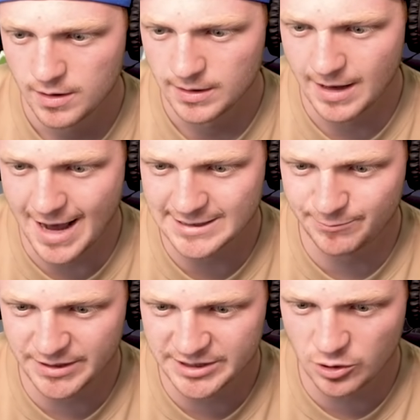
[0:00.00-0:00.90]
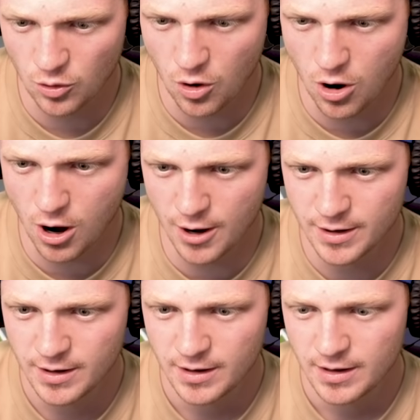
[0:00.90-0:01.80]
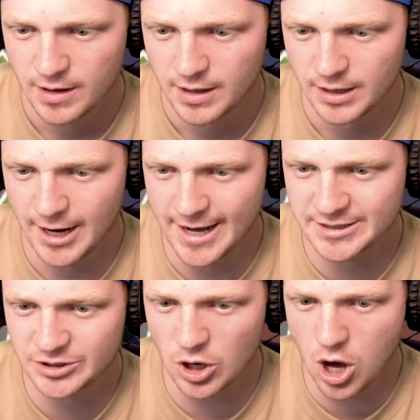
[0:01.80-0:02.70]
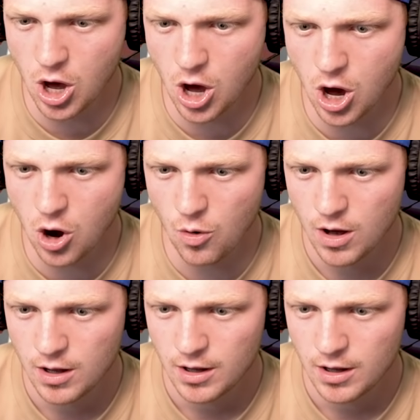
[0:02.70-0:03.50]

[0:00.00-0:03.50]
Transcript: Last piece of corn. Let's go.